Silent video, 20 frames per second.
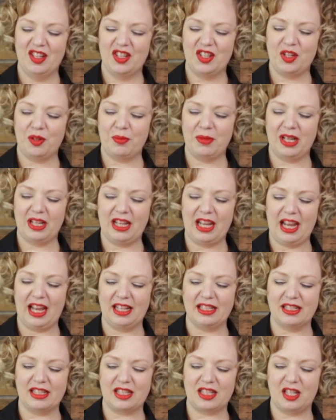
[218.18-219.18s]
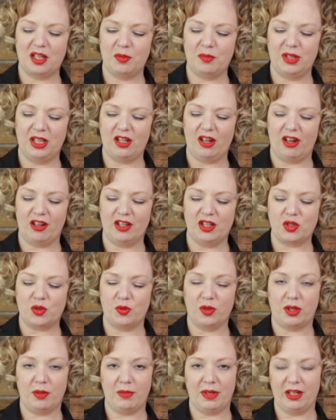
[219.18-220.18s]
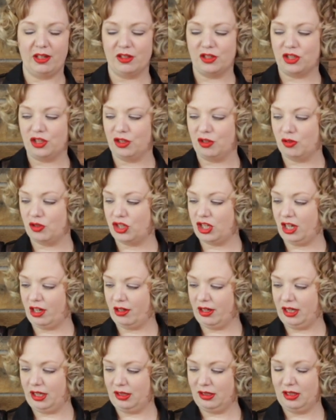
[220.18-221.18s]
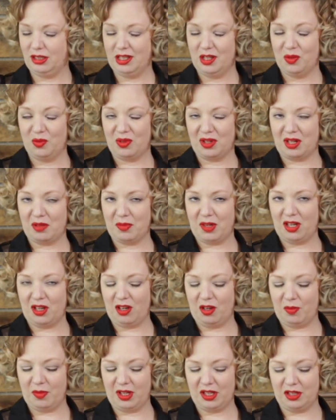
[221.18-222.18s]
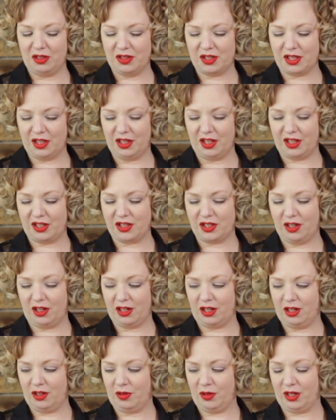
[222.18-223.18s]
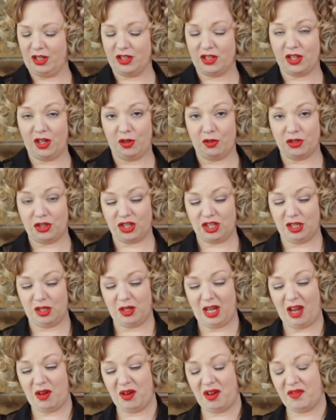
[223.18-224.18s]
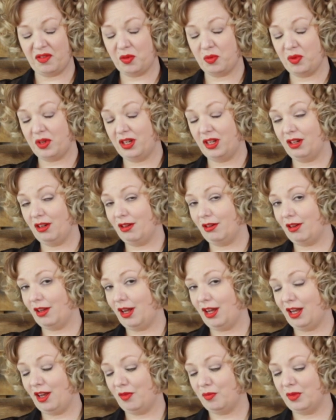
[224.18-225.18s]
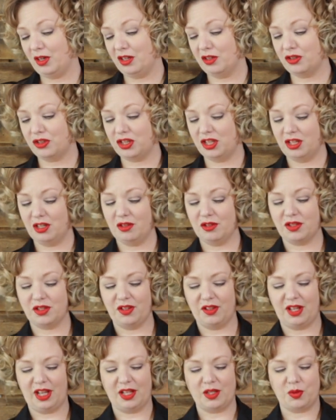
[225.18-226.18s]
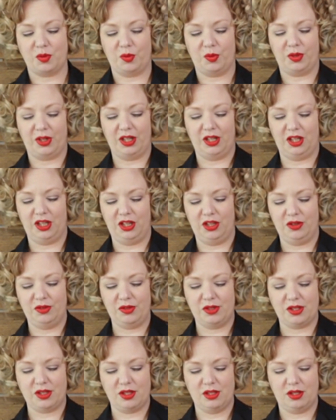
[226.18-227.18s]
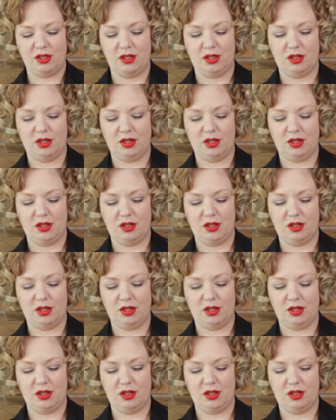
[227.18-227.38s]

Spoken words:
Your Manhattan's going to be garnished with a maraschino cherry. When I'm at home, I use a Luxardo or a Toshi. However, we're here and I have maraschino, so that's what we're going to use.